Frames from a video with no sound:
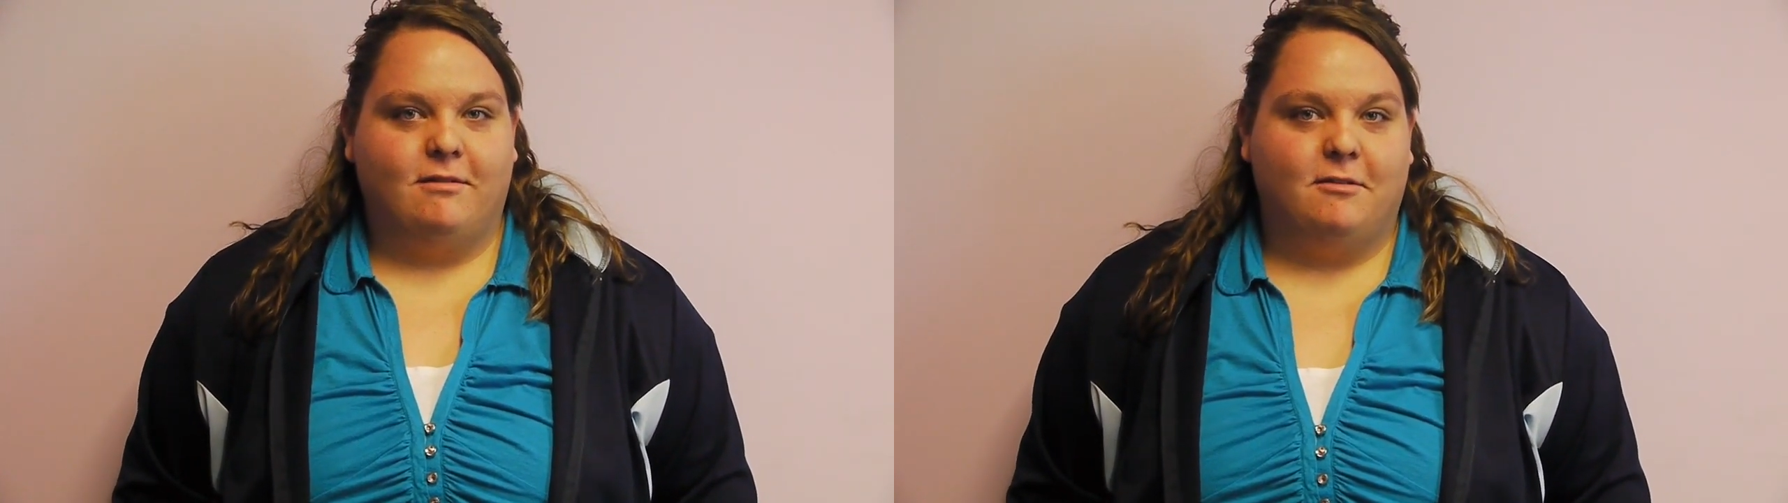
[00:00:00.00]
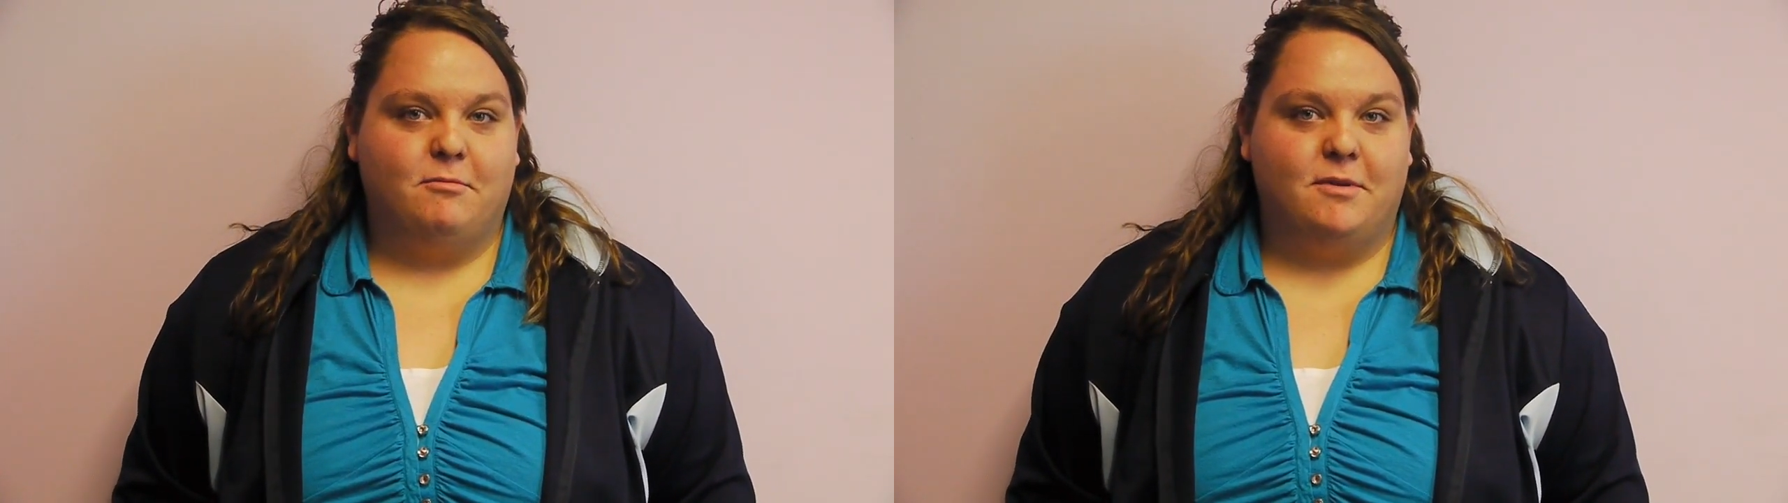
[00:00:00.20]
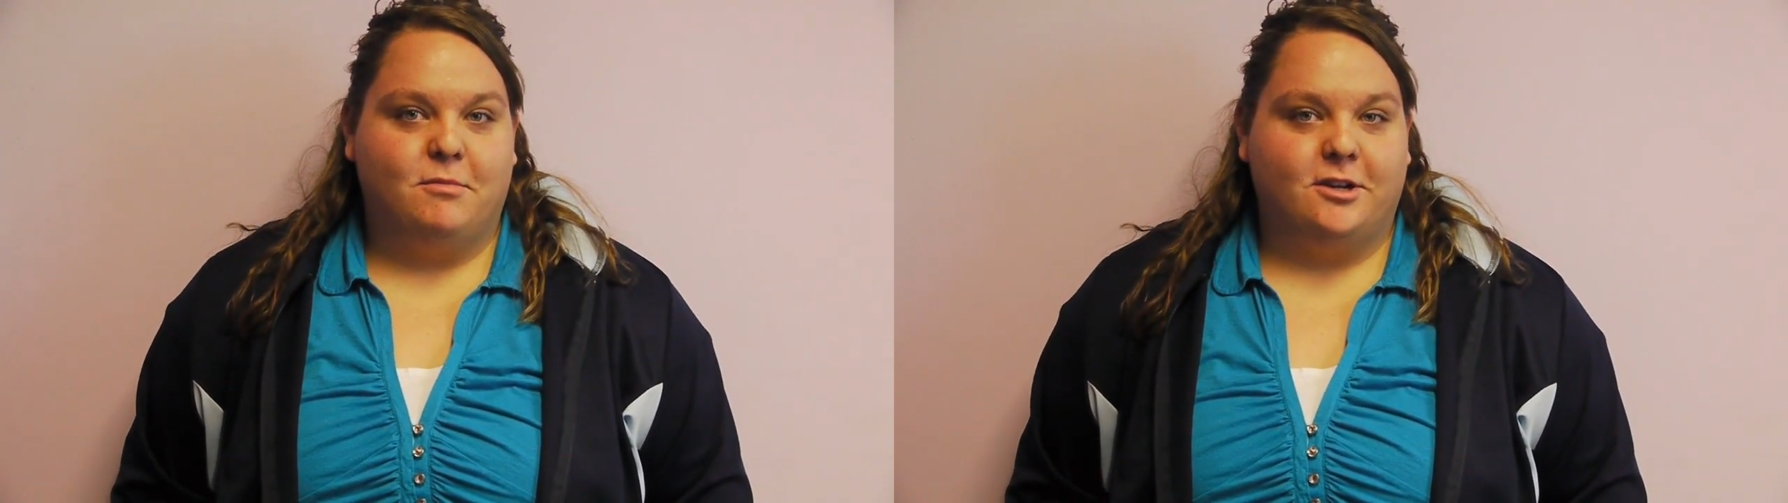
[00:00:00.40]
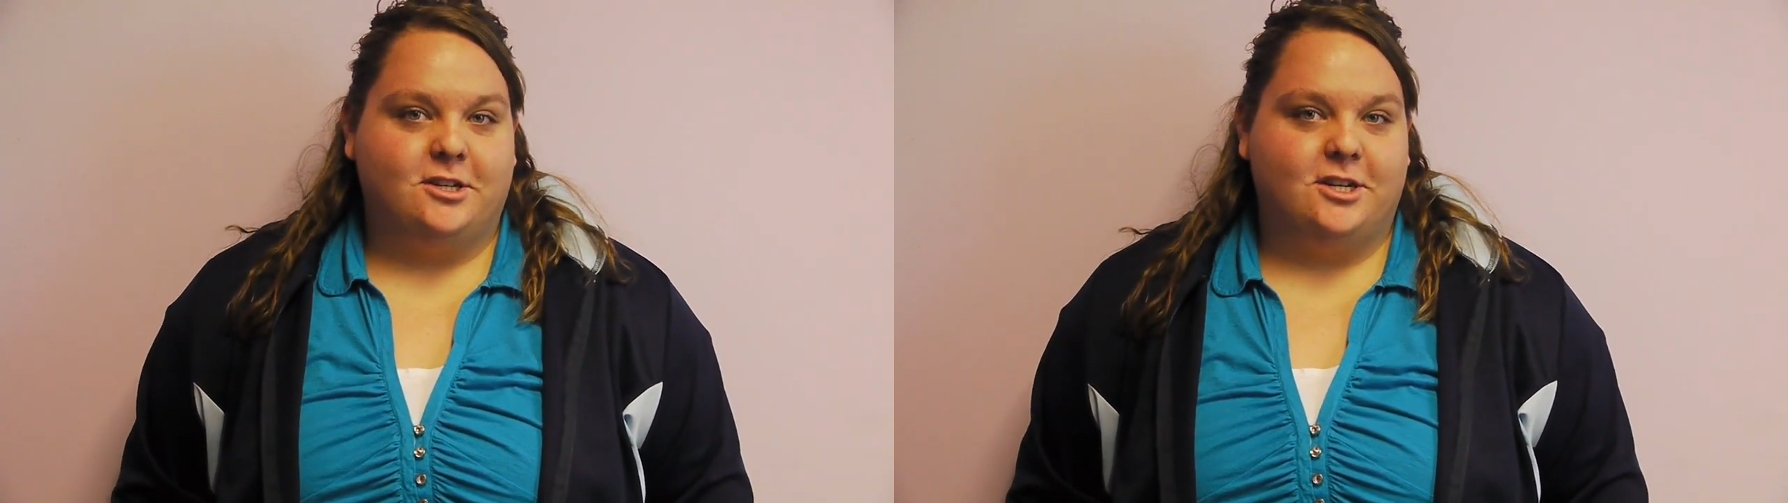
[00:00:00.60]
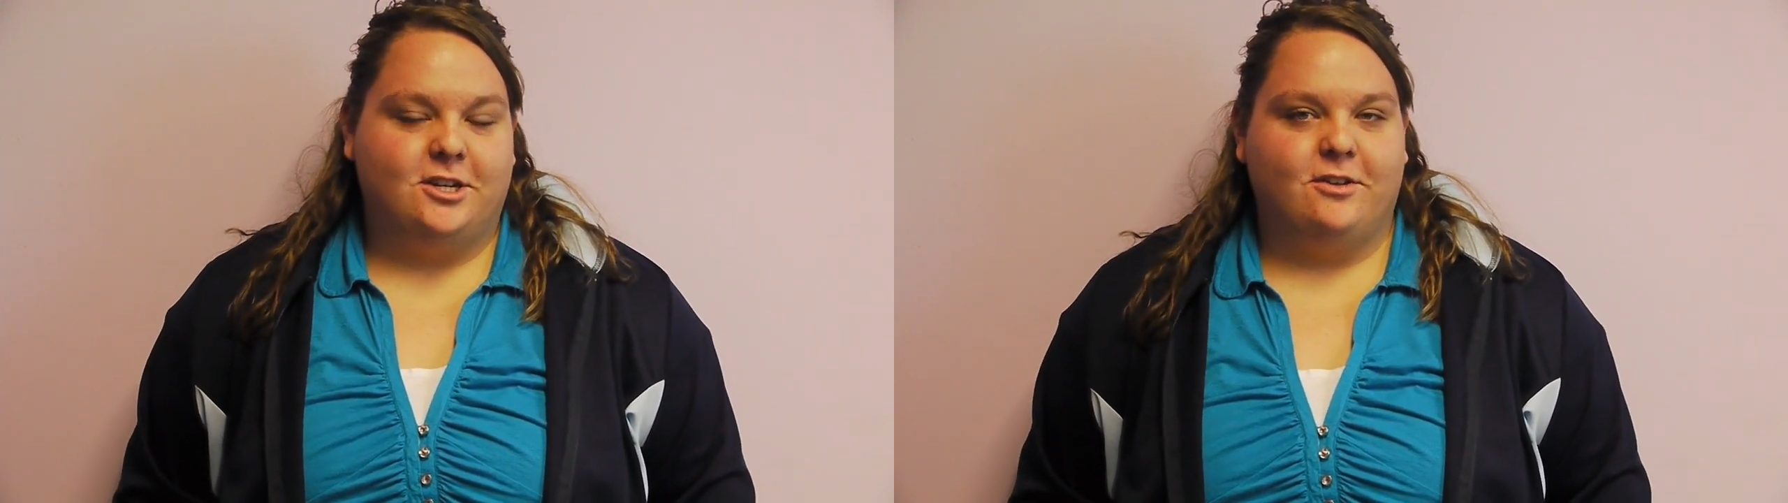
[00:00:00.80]
have been
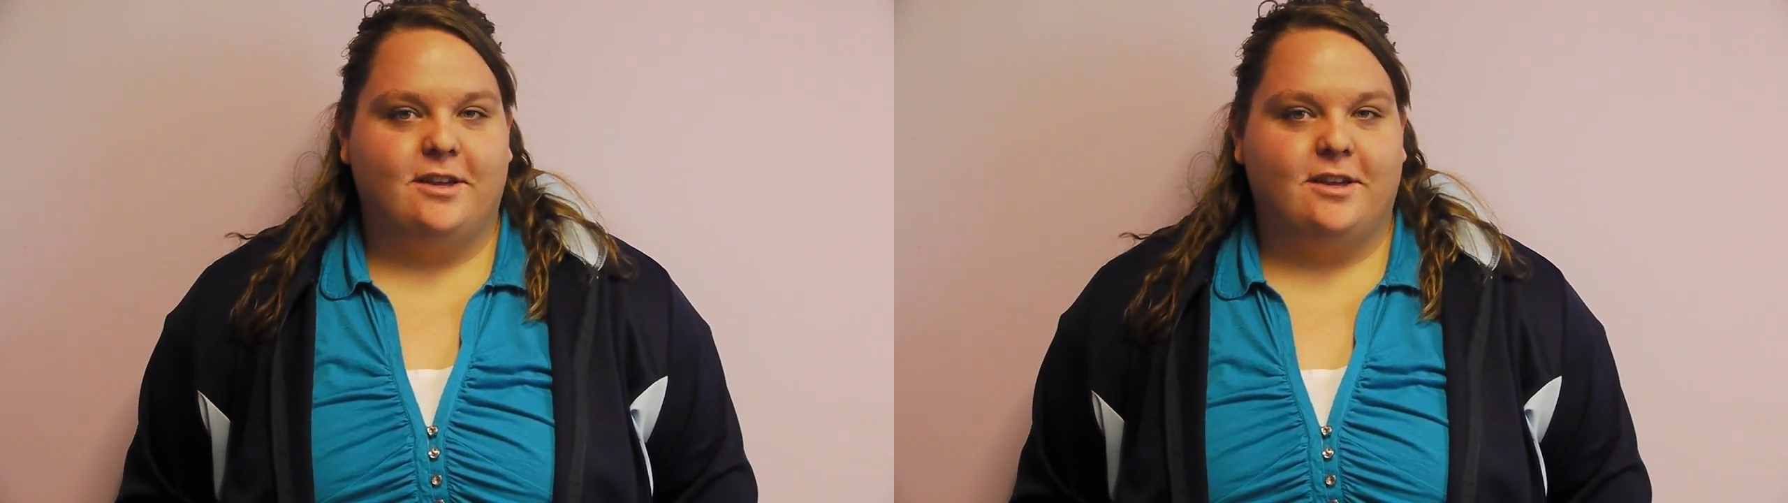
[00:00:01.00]
pushed to do